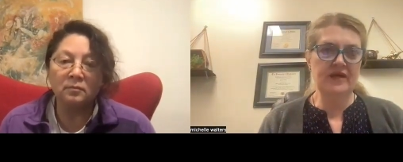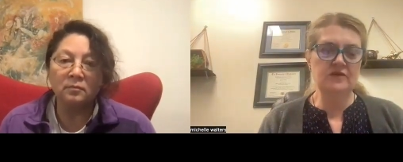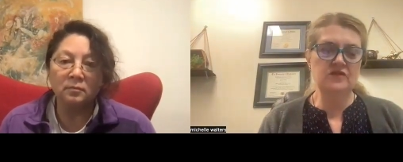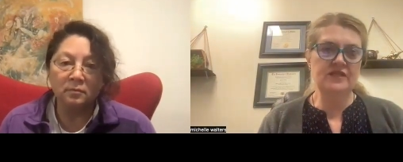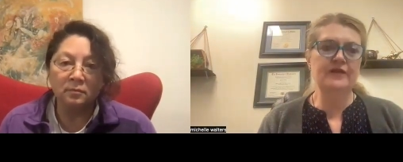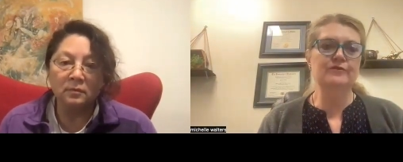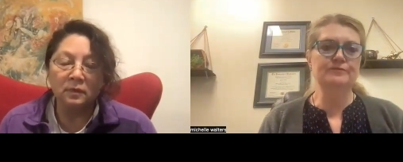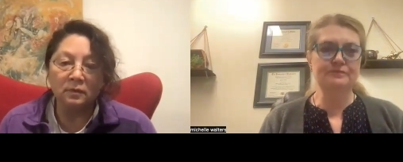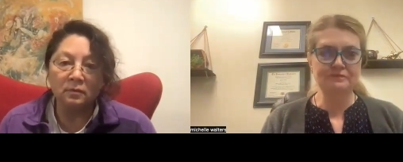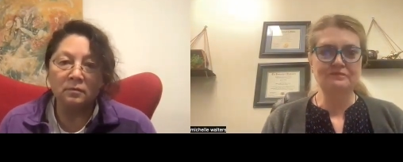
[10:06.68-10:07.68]
Speaker 1: to talk about.
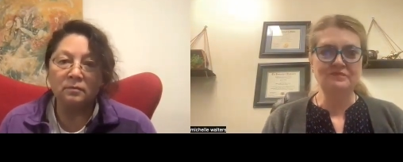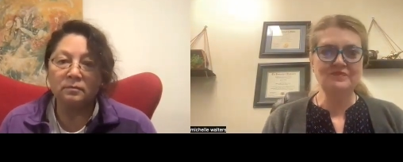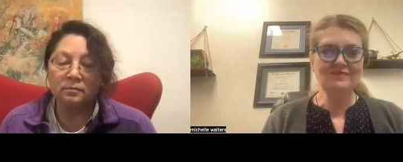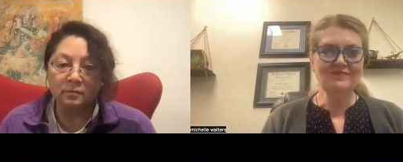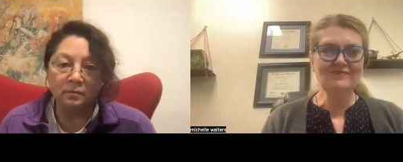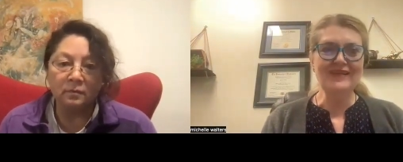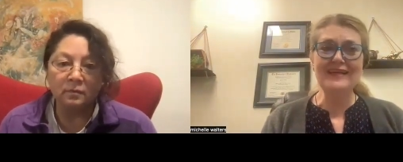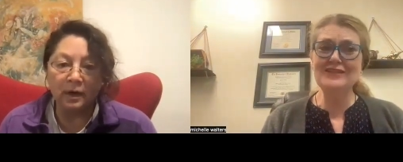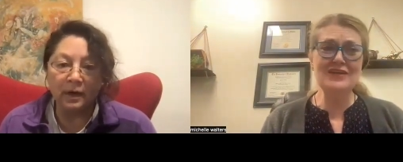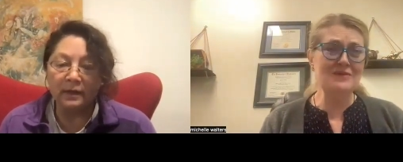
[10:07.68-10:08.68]
So
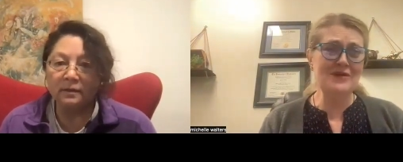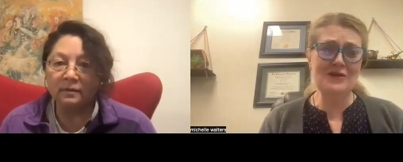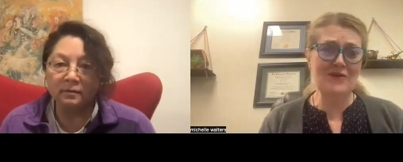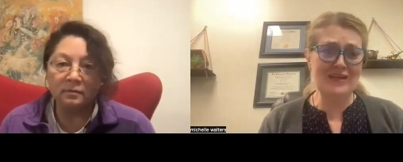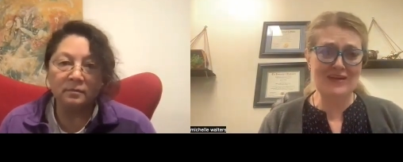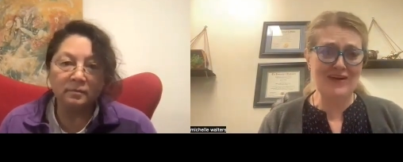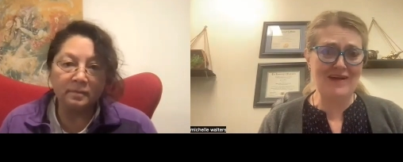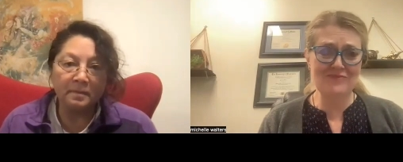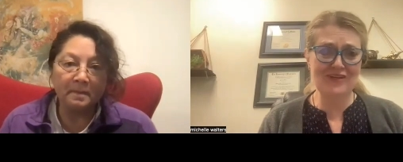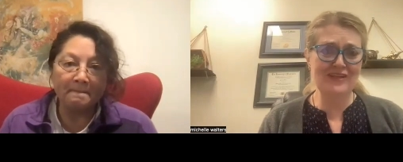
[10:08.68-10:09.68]
Right. It's going to be a great
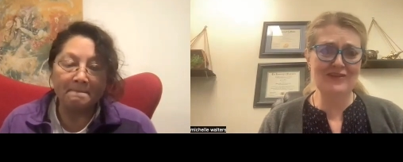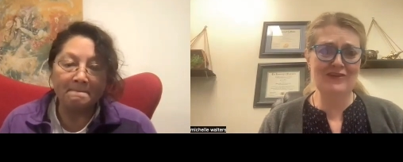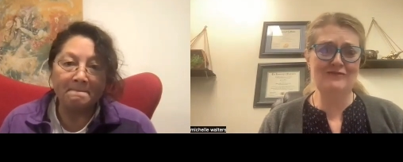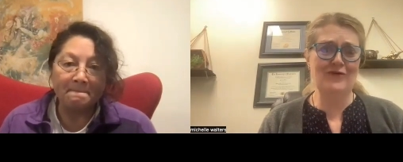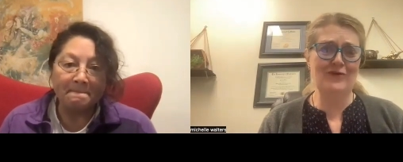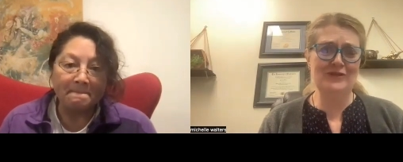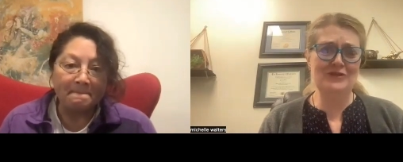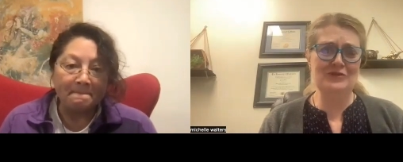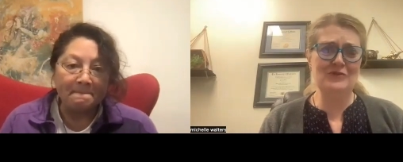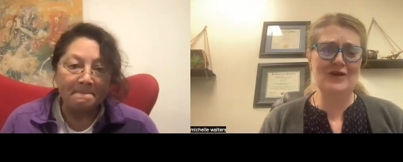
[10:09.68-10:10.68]
year. I'm really looking
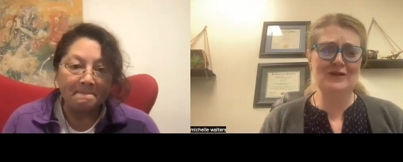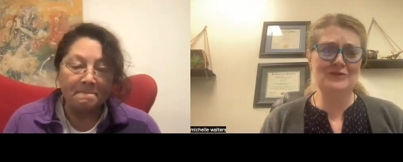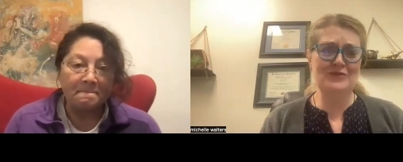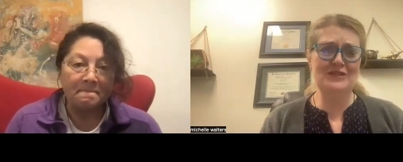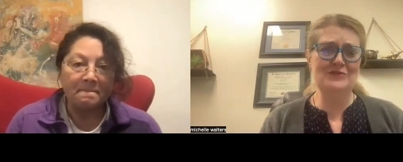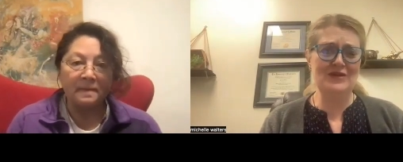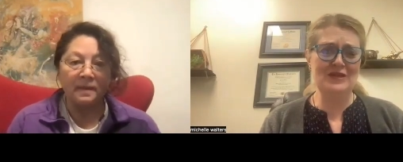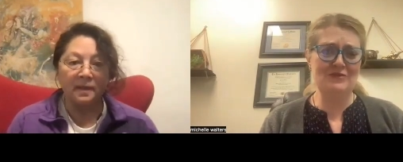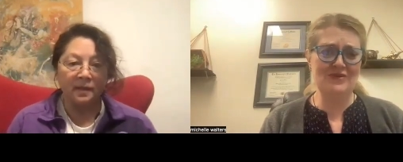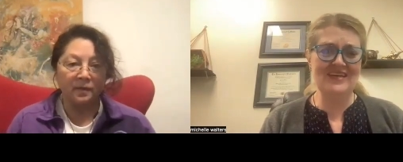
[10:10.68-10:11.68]
forward to our
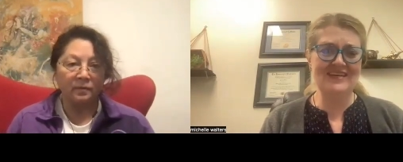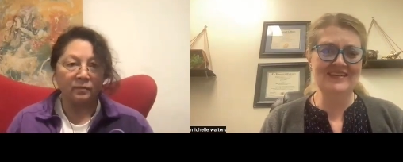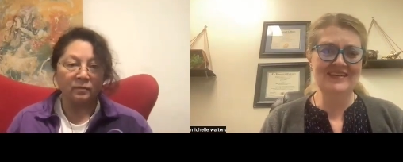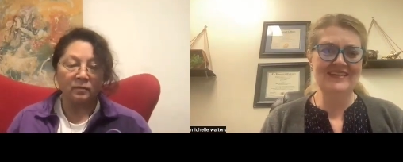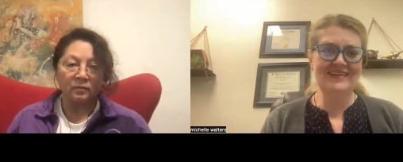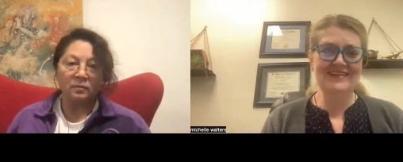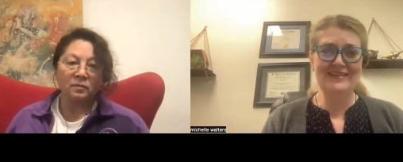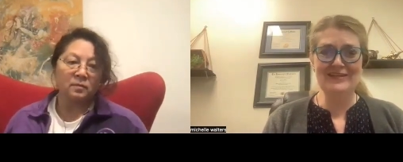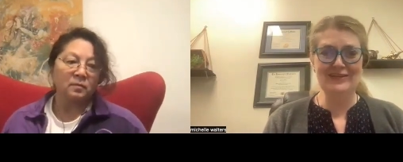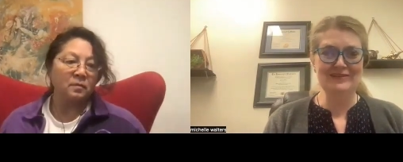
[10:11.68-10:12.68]
2023
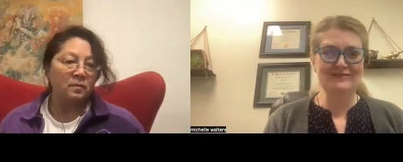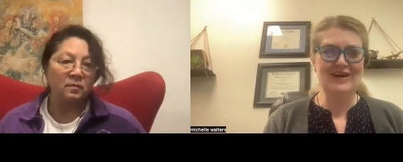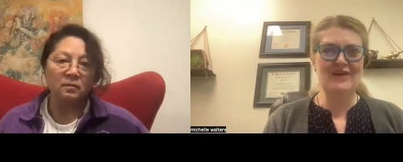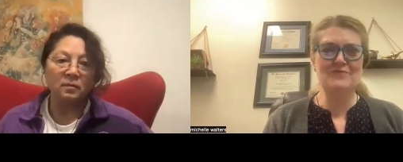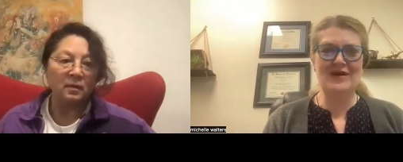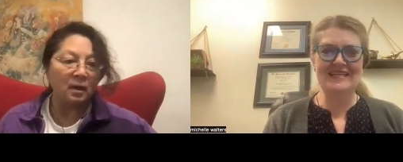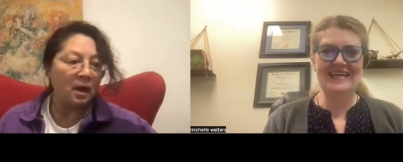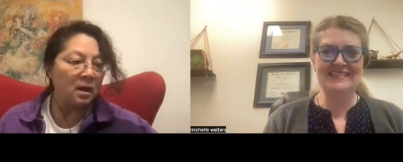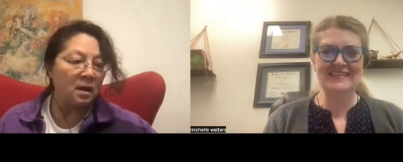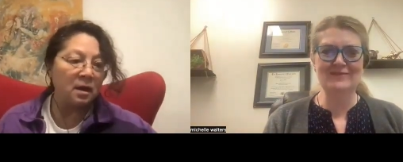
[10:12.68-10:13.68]
Speaker 2: year of
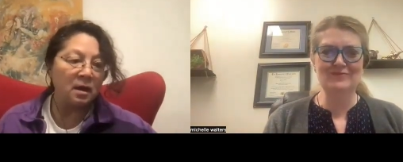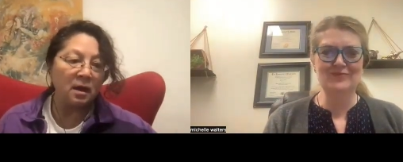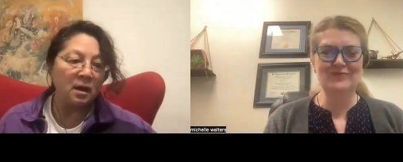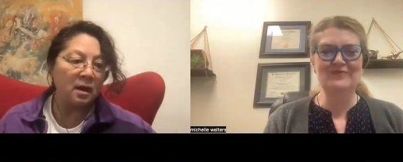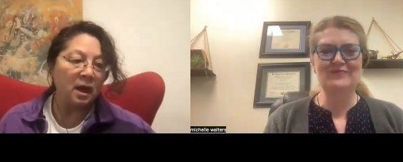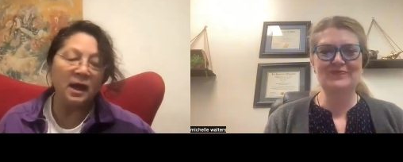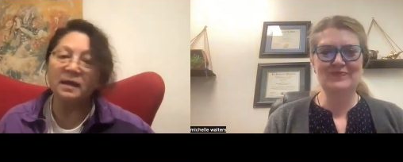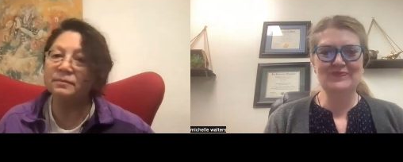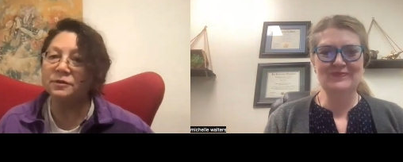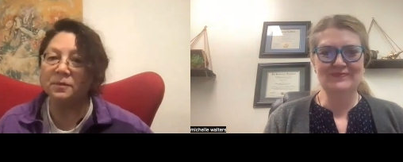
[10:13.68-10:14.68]
podcasting. I
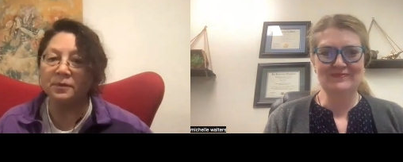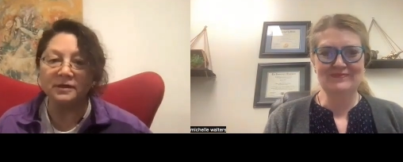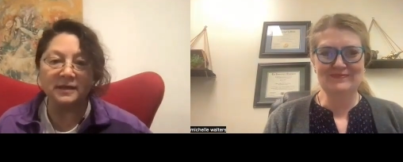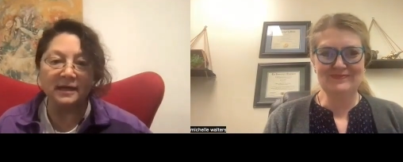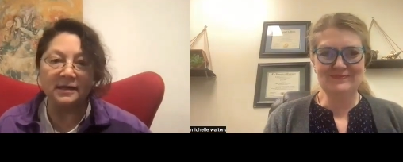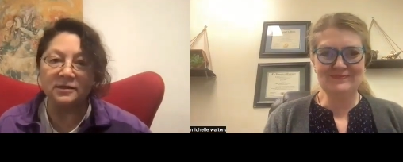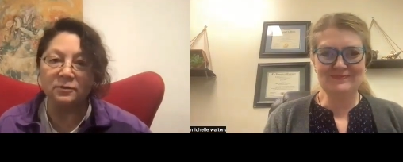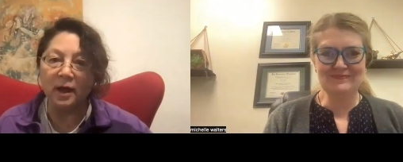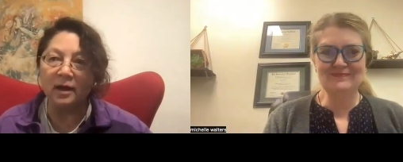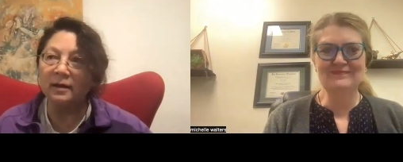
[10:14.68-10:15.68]
am super excited
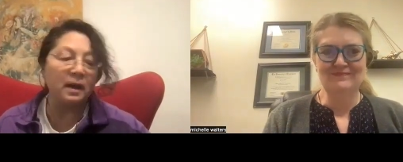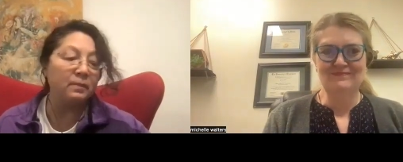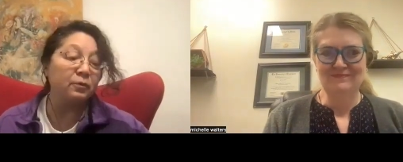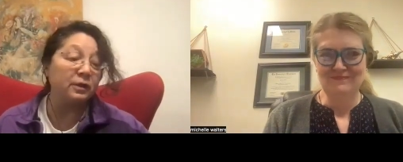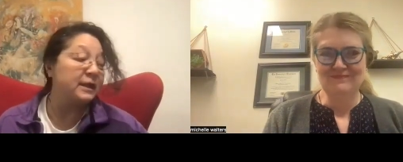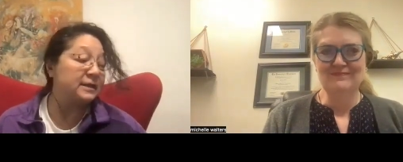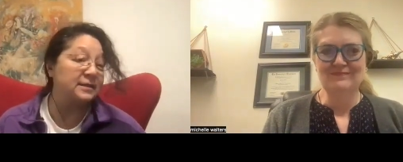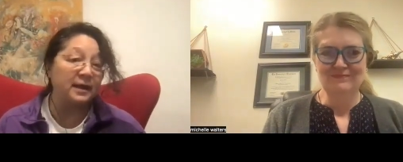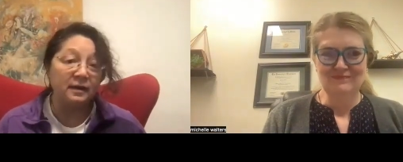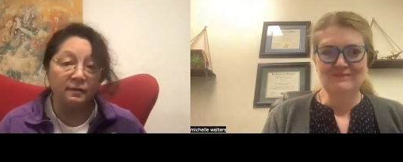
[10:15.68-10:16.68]
as well. I'm really
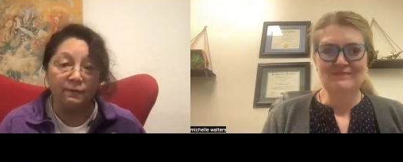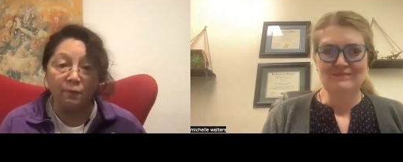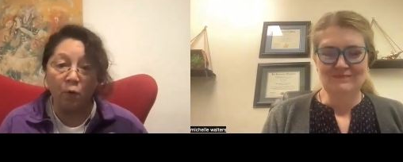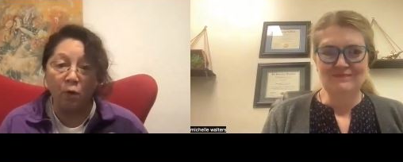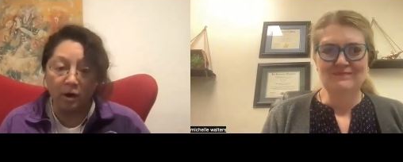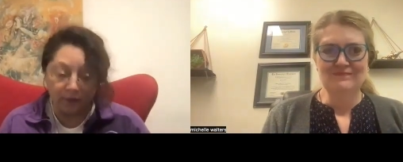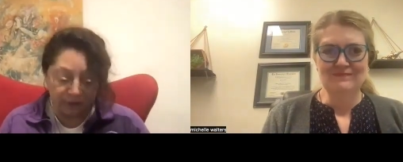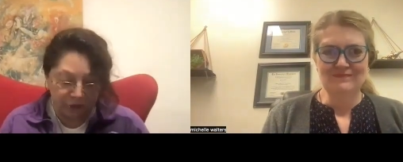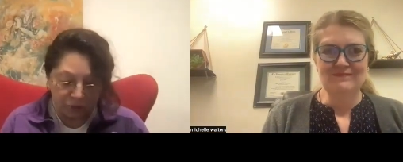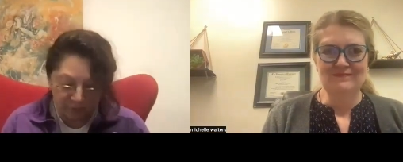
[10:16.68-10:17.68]
excited for
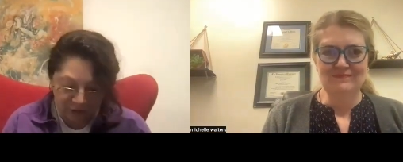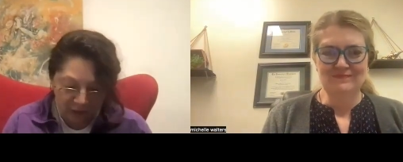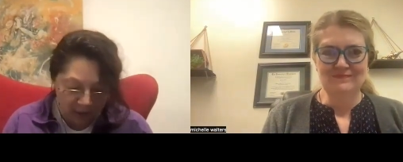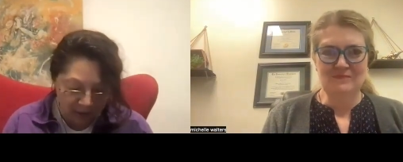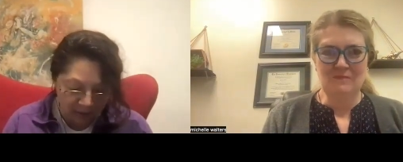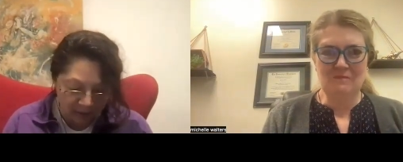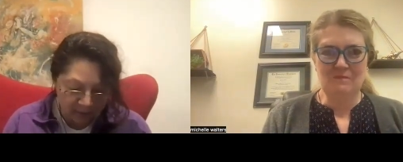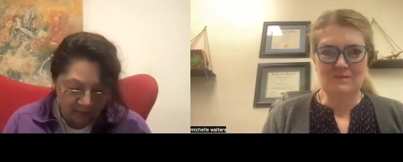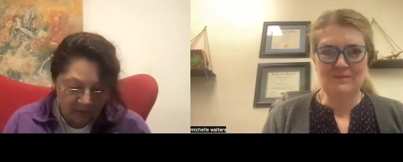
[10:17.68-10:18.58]
you, Michelle,